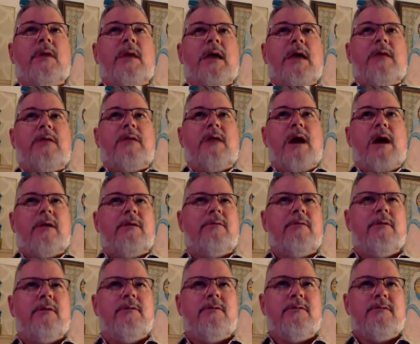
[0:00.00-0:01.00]
And not
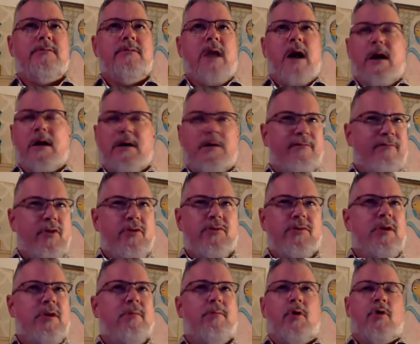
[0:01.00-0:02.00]

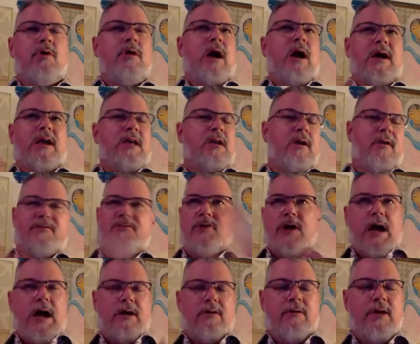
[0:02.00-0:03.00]
confuse them or not get off
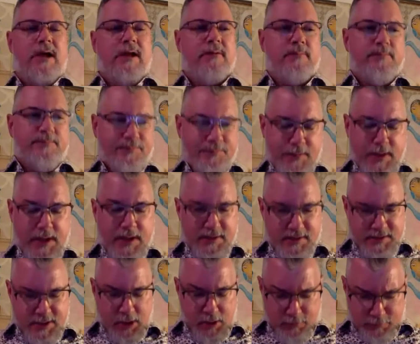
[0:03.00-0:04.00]
track, right?
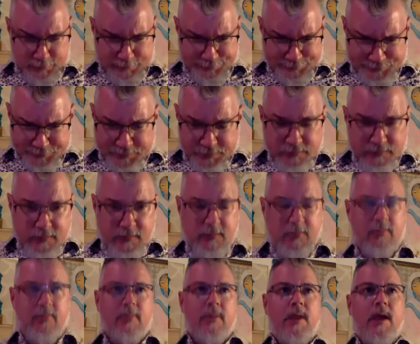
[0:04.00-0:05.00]
So
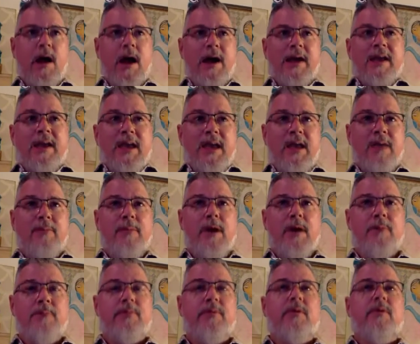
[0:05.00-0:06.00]
I came
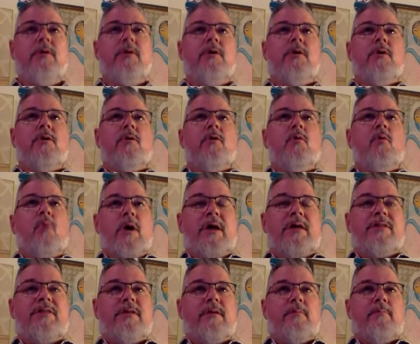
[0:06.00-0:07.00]
up
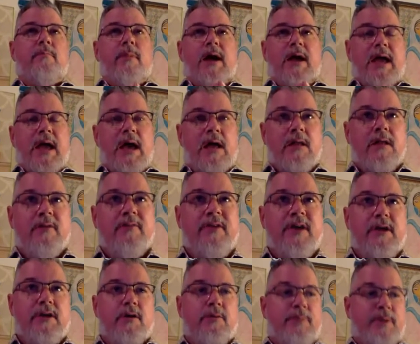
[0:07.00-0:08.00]
with my
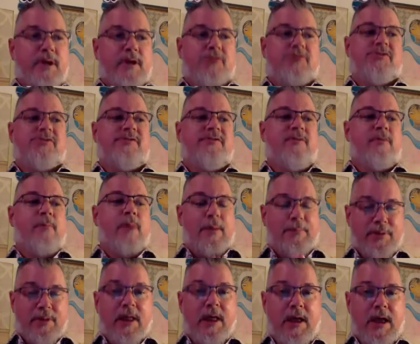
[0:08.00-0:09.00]
elevator pitch for my
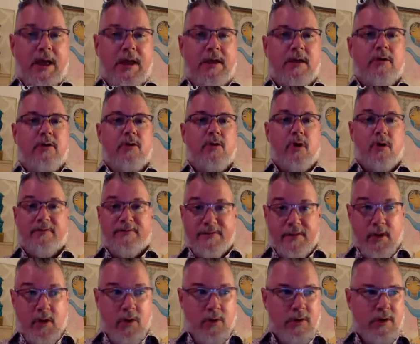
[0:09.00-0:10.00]
play called
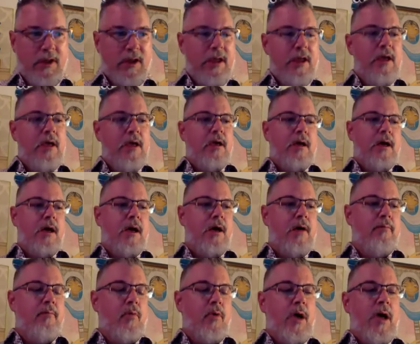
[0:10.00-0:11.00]
Float.
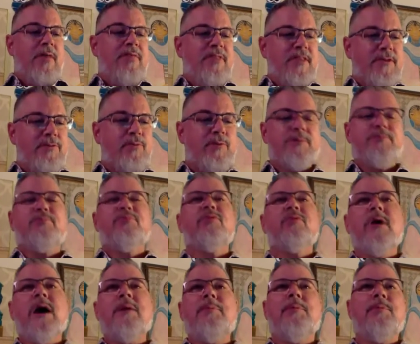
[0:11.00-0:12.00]
And this was
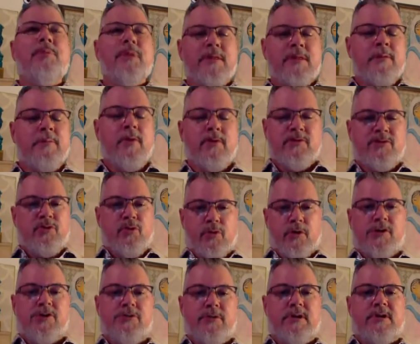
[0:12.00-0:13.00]
probably the most
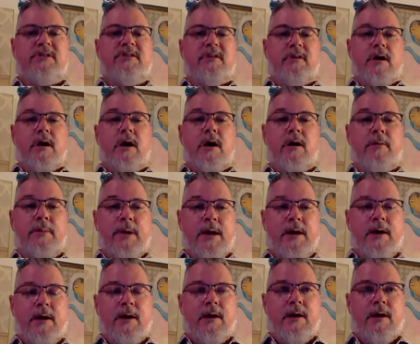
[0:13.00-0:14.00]
torturous of
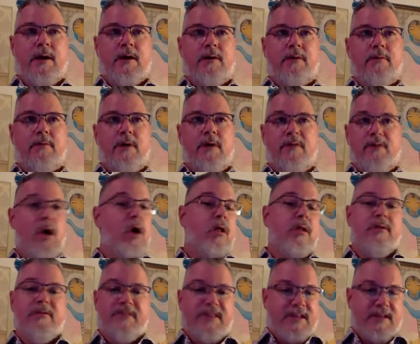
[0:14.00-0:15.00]

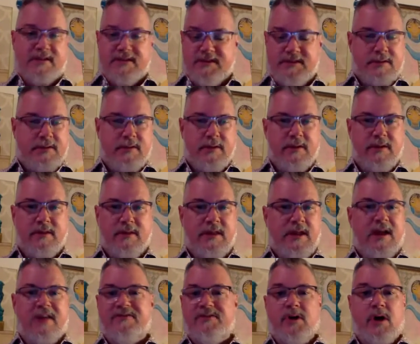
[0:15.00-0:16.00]
all of these
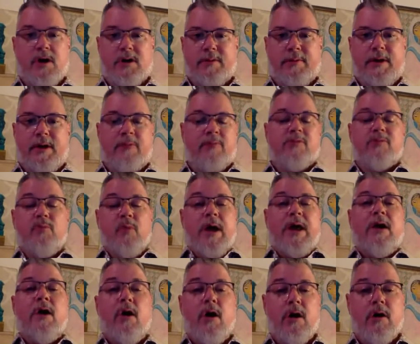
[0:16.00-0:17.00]
that I've talked about. It was
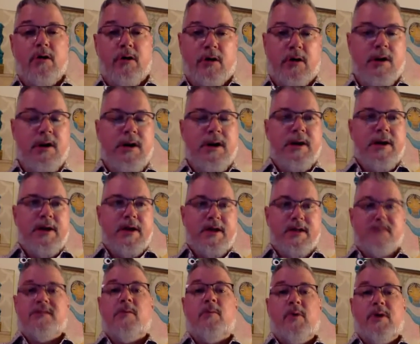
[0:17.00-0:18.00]
way harder
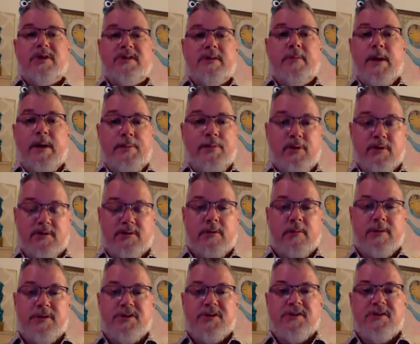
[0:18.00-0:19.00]
in some ways than my
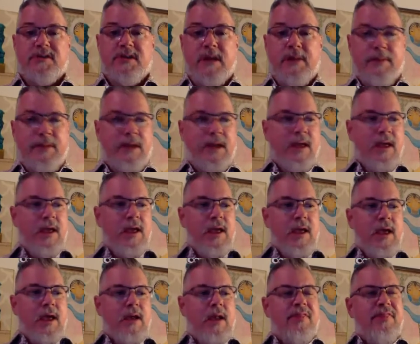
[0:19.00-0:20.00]
personal mission statement.
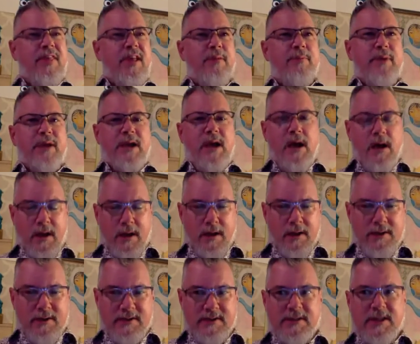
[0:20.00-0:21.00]
And I think
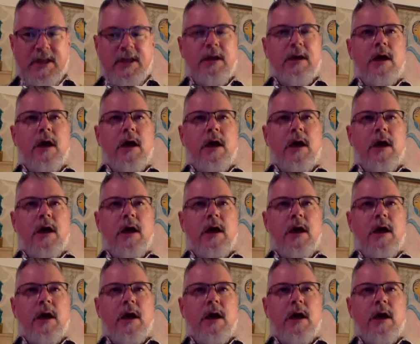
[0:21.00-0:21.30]
because